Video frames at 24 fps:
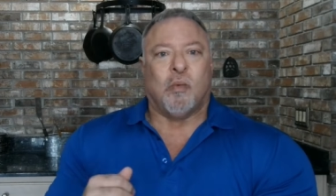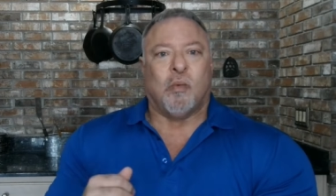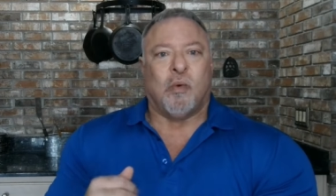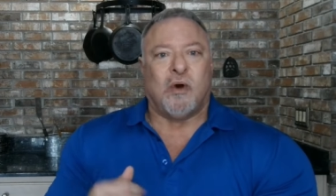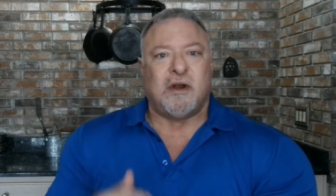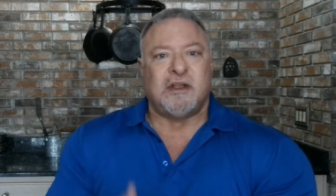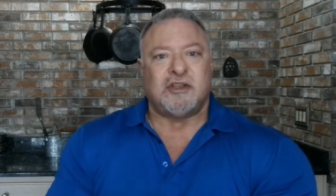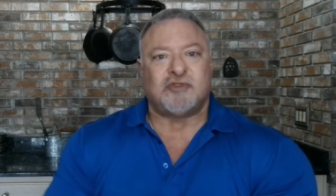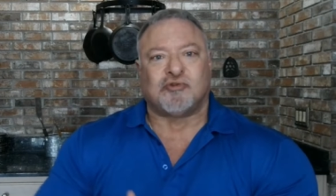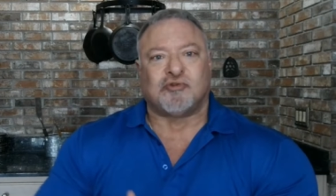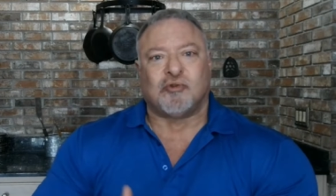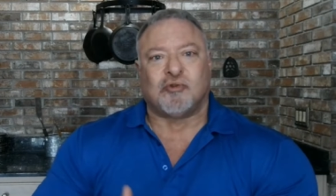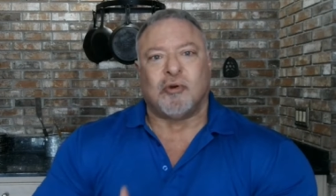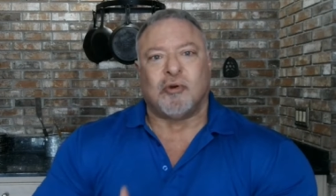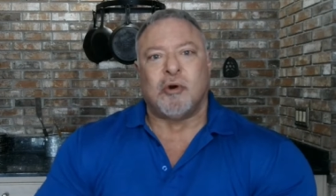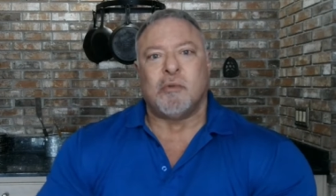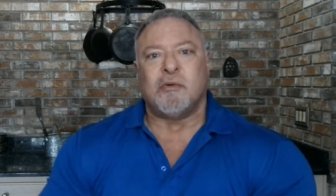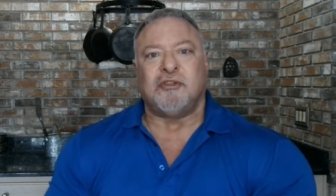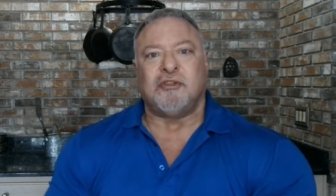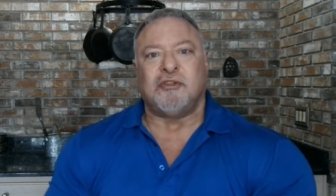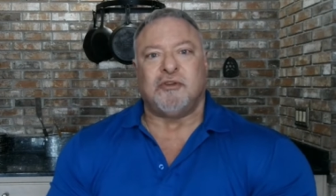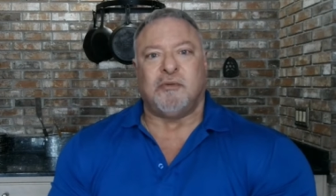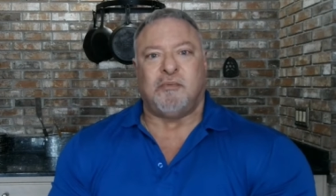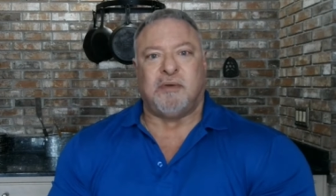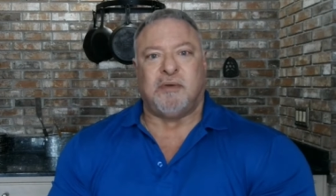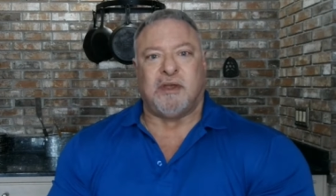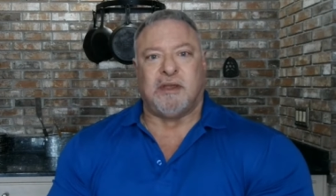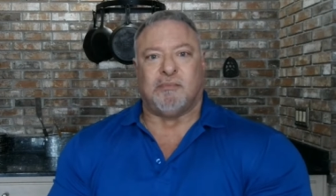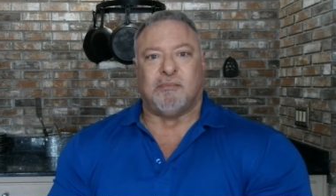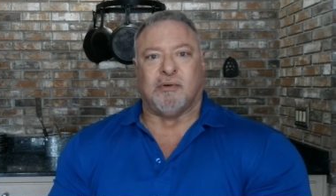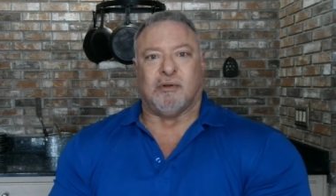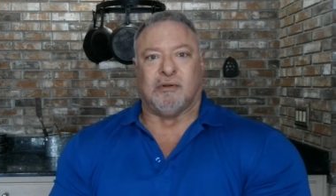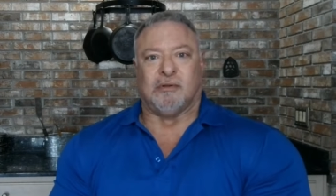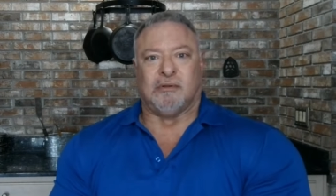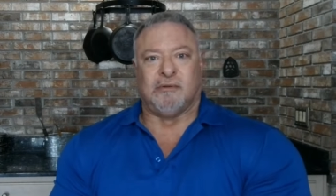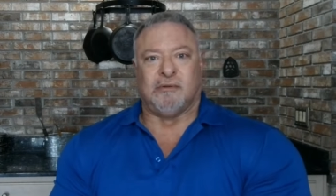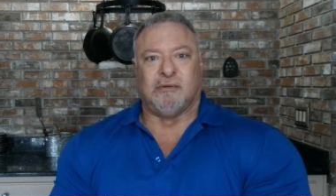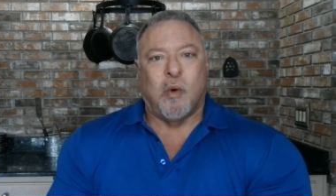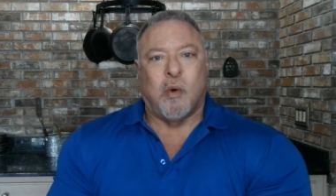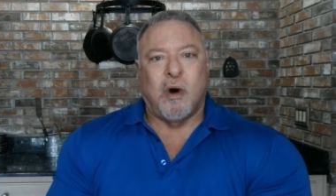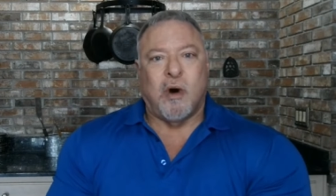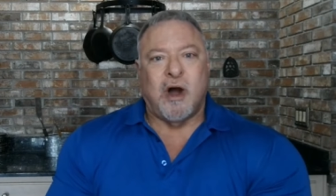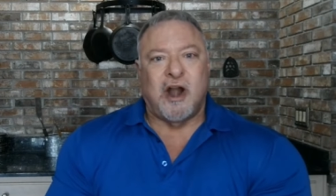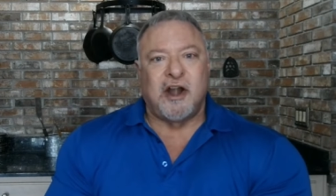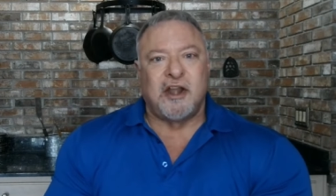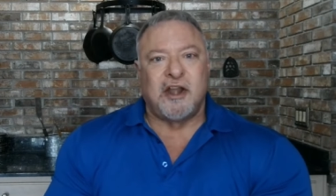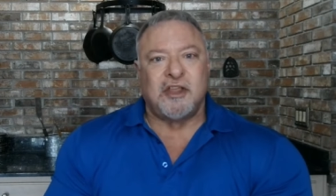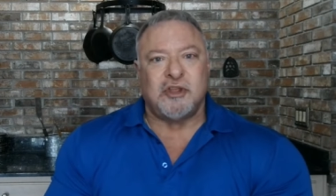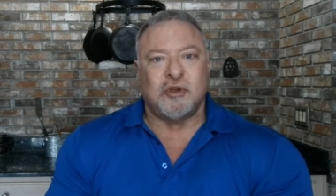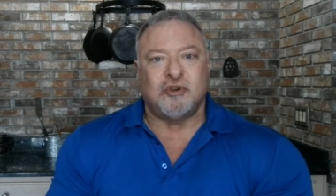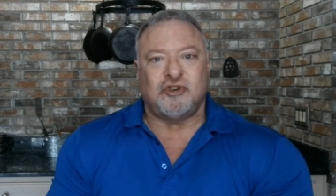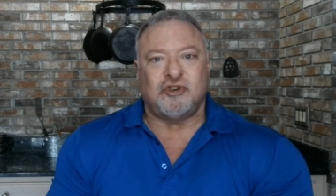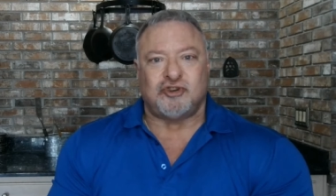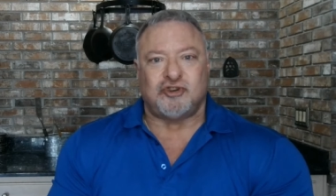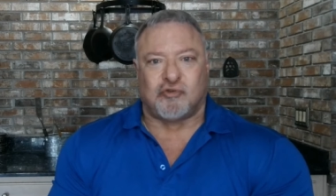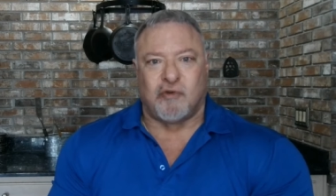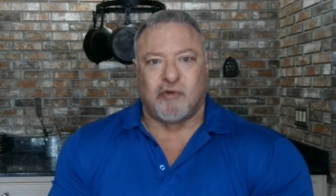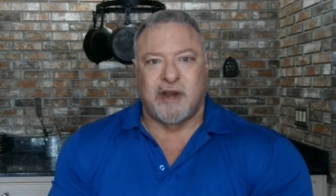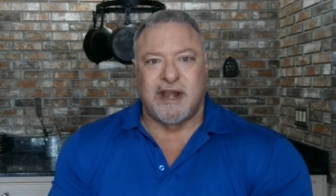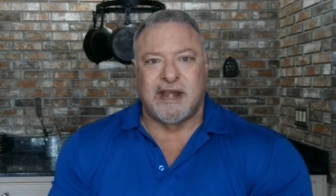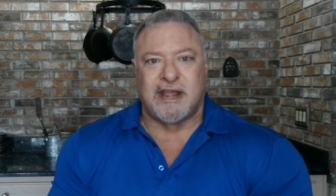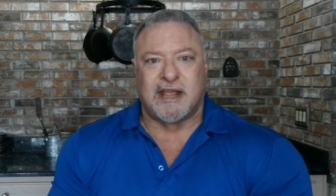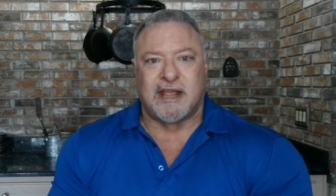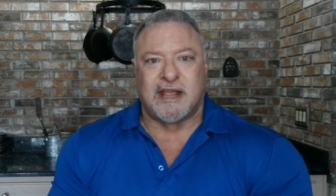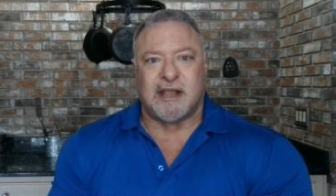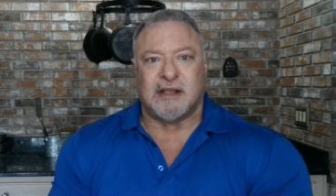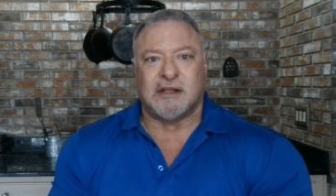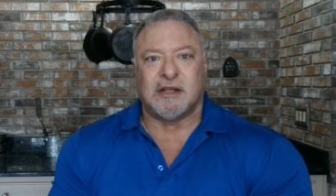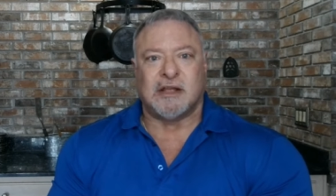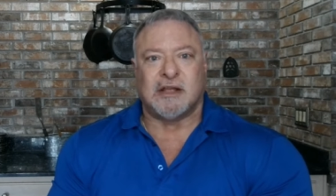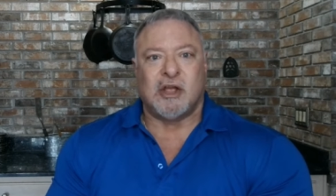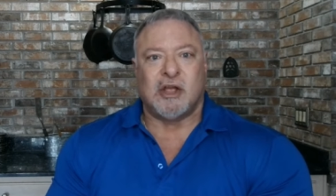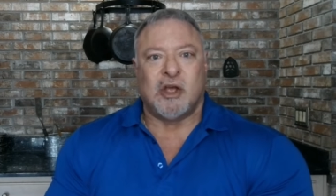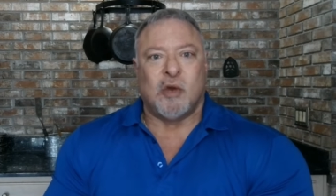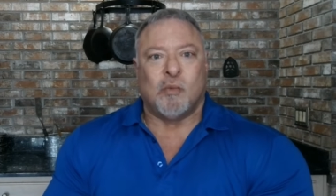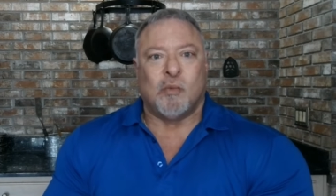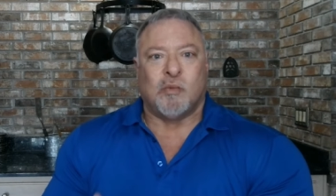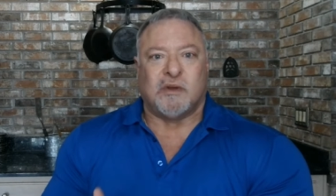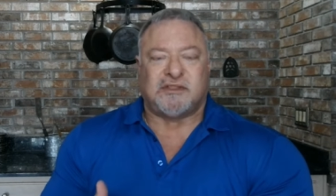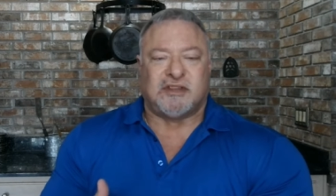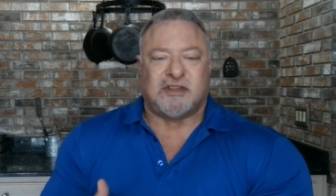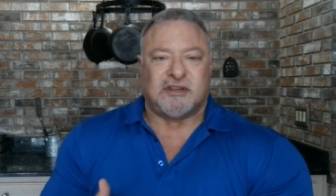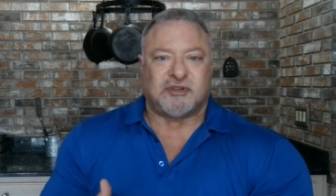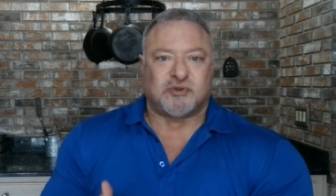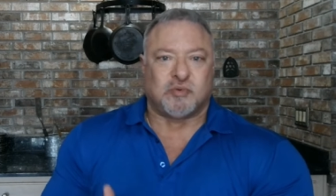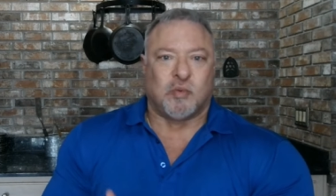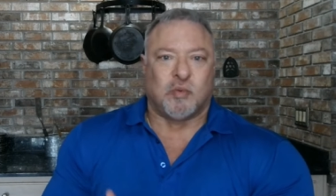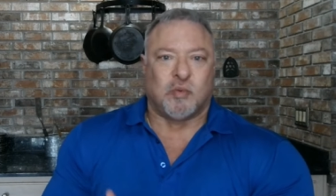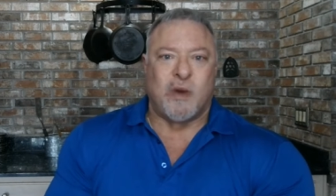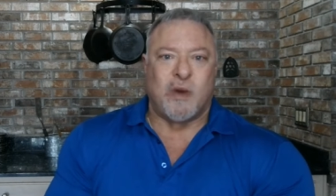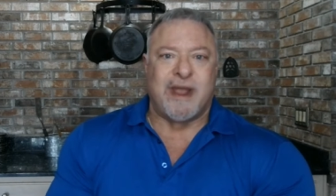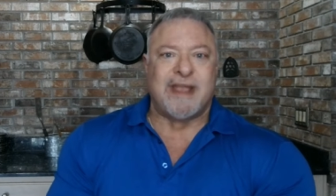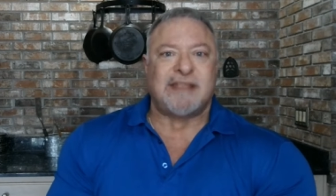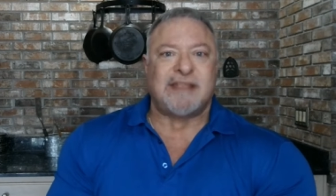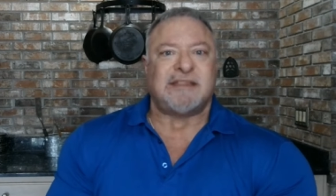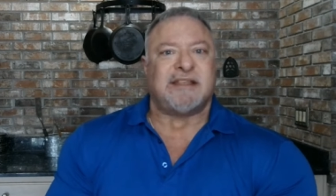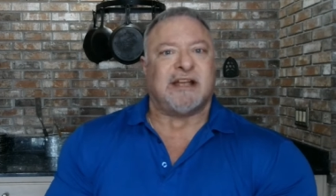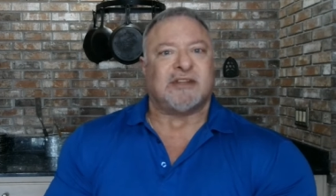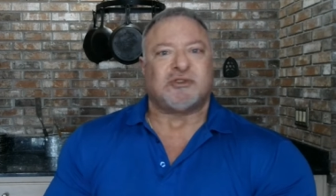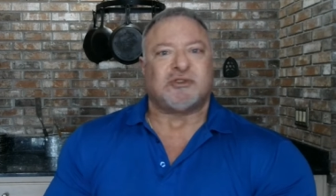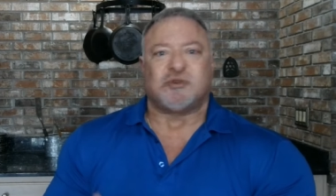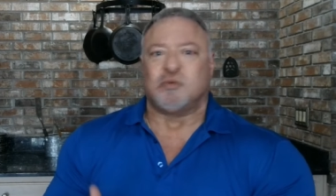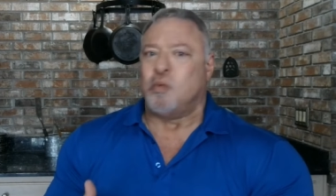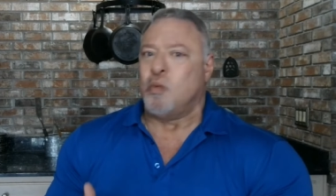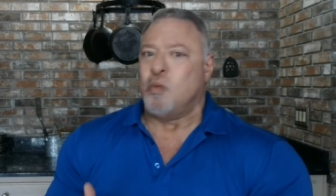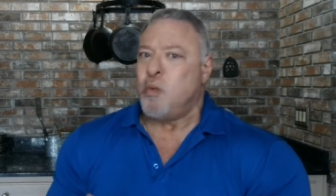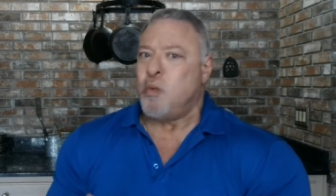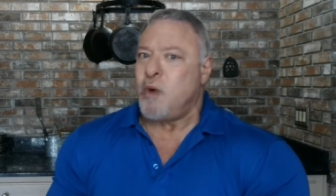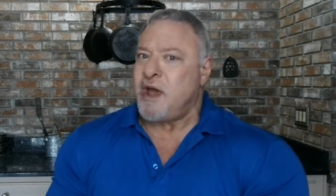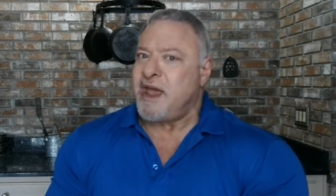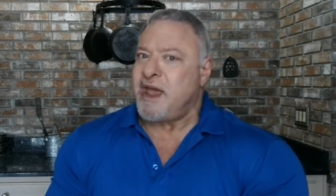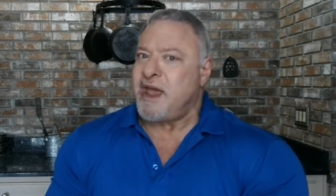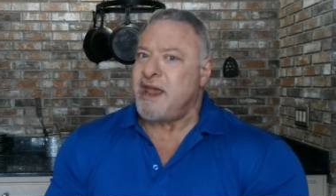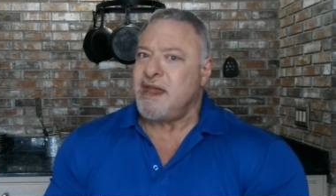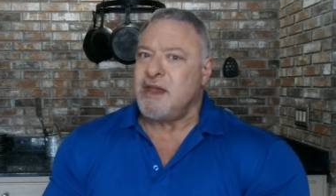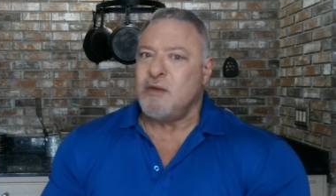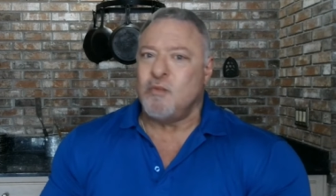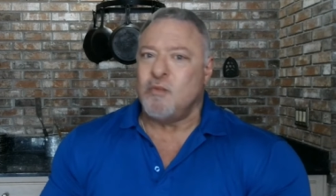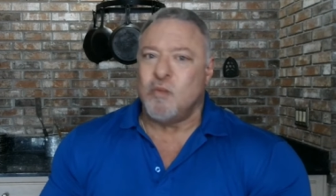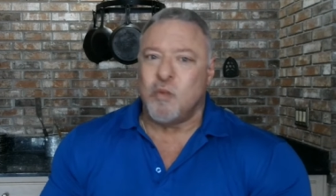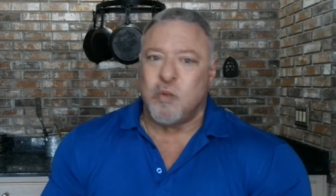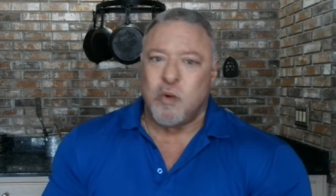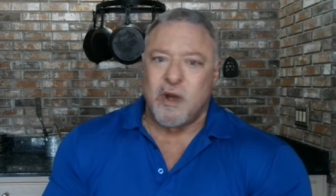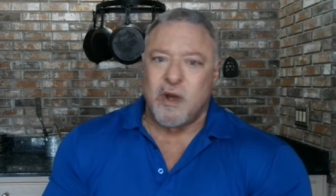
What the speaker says: What is wrong with you people? Why are you training with this weight that's way,